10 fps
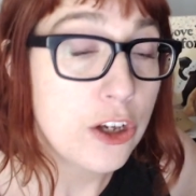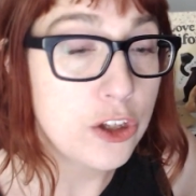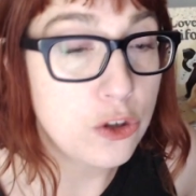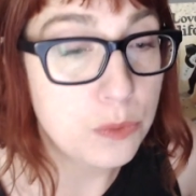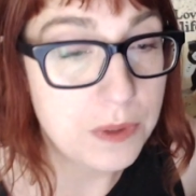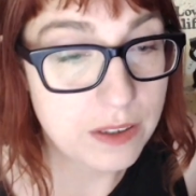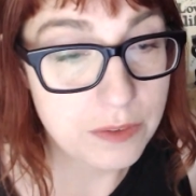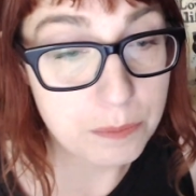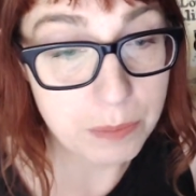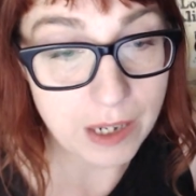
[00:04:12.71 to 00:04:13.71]

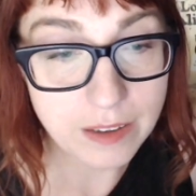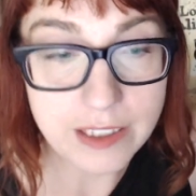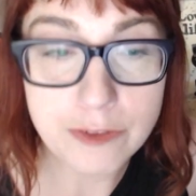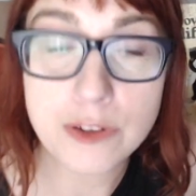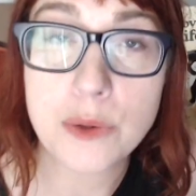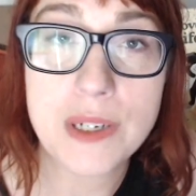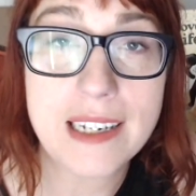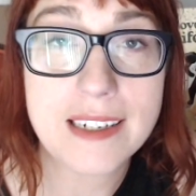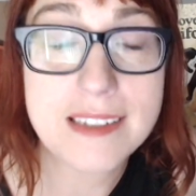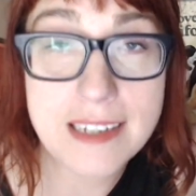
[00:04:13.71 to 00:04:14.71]
human bodily fluid
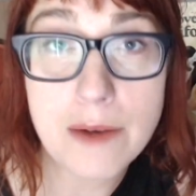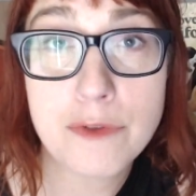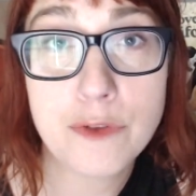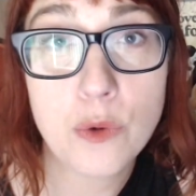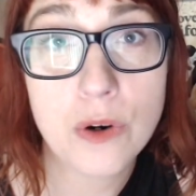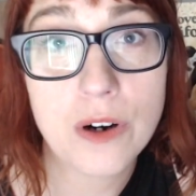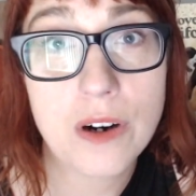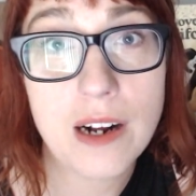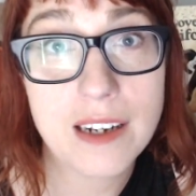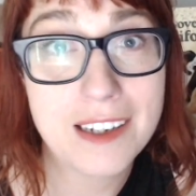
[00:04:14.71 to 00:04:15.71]
except for